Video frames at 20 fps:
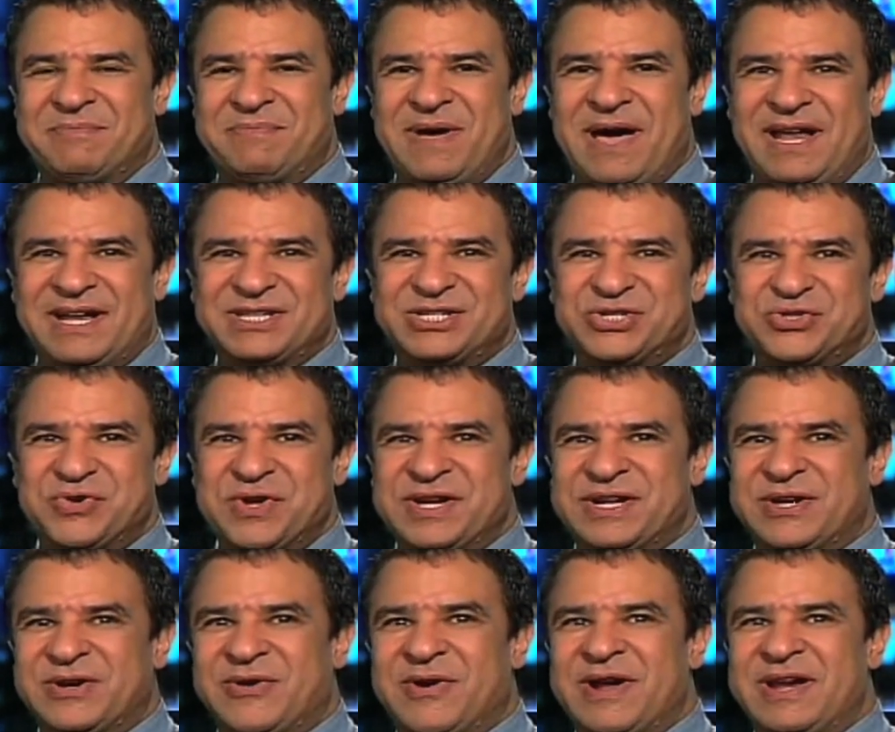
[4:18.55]
uh,
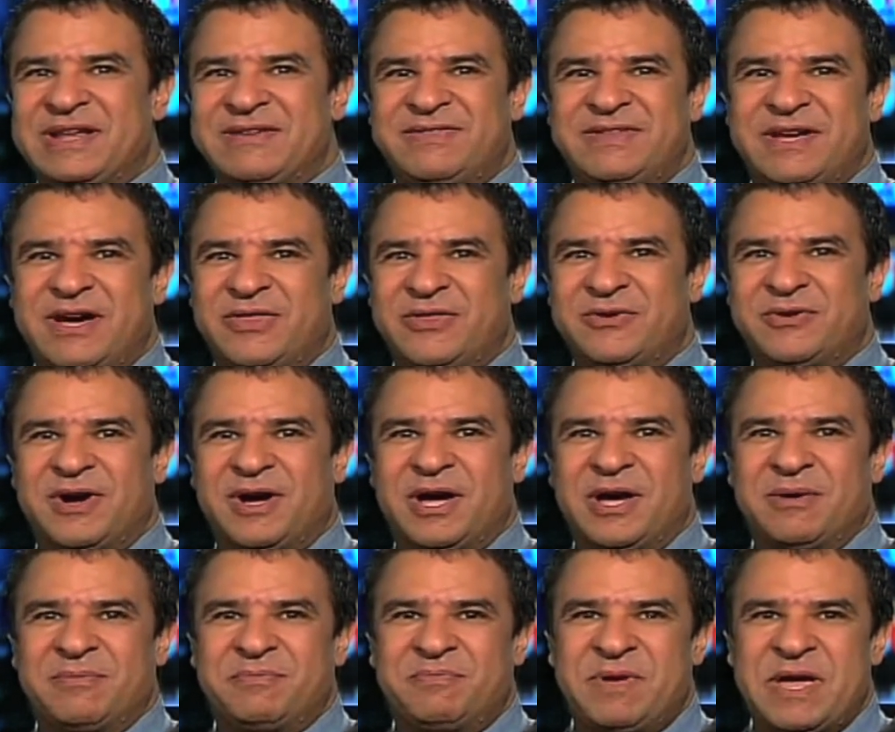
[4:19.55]
Palestrina or any of the other
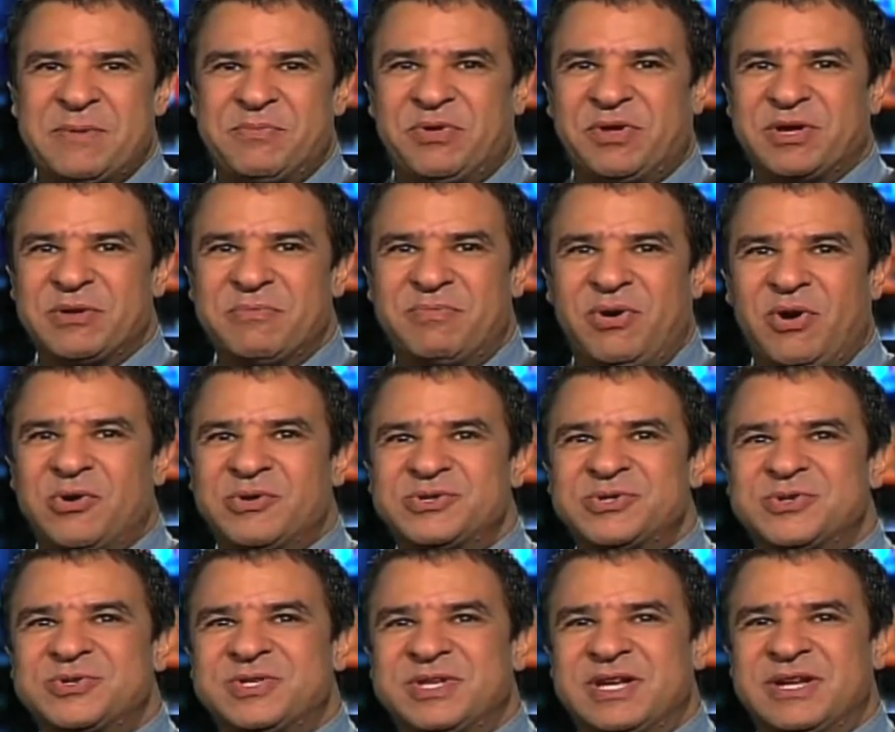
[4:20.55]
uh, papal
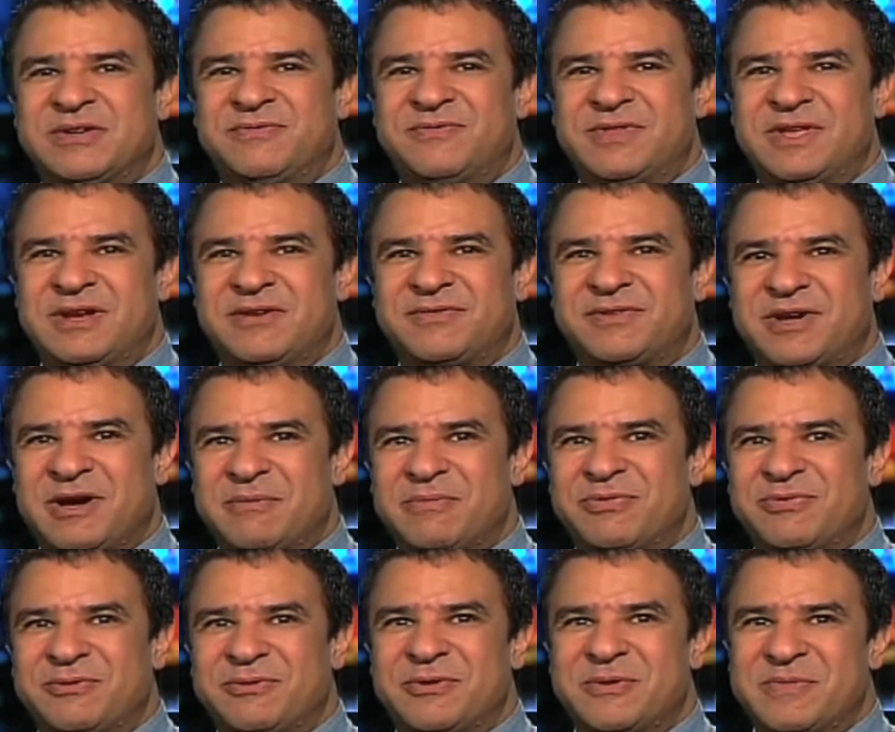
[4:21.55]
composers that have that have
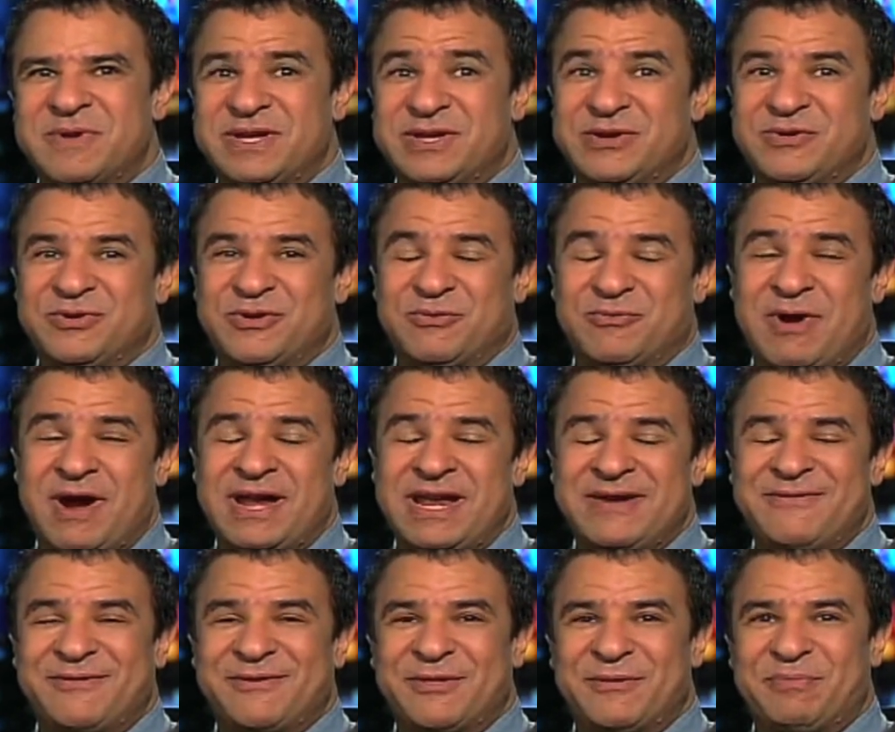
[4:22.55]
come through. I mean, you're, you're
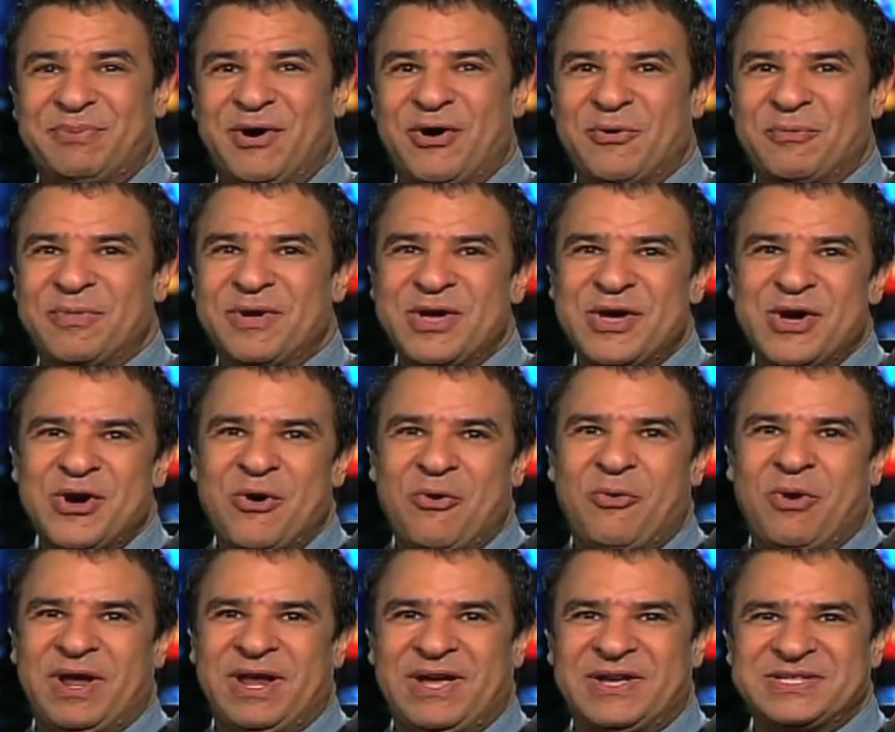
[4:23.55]
writing for the Pope.
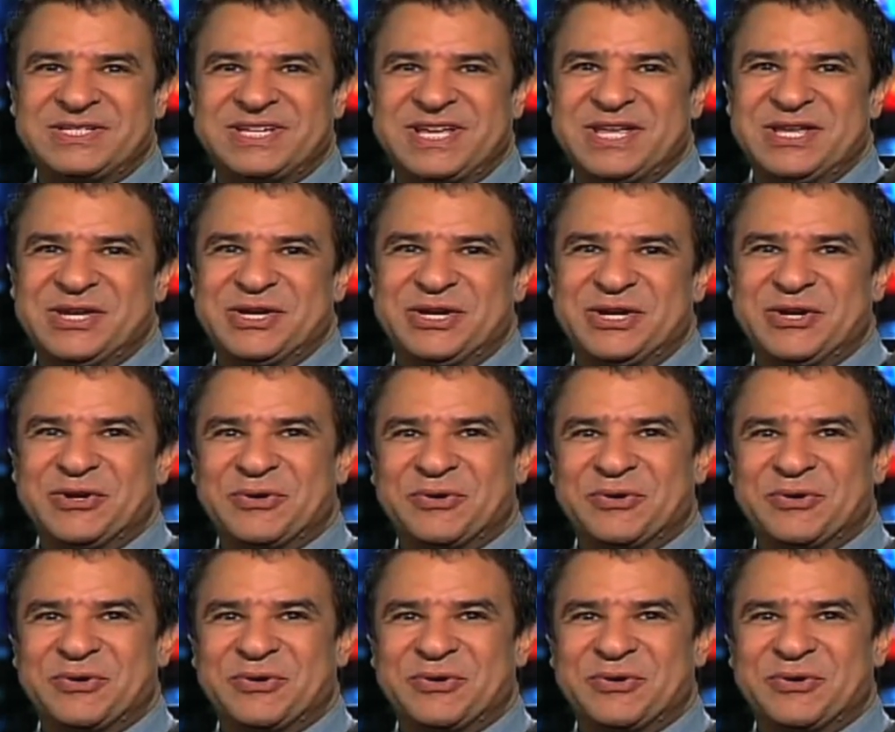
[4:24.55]
Yeah. What else can you do?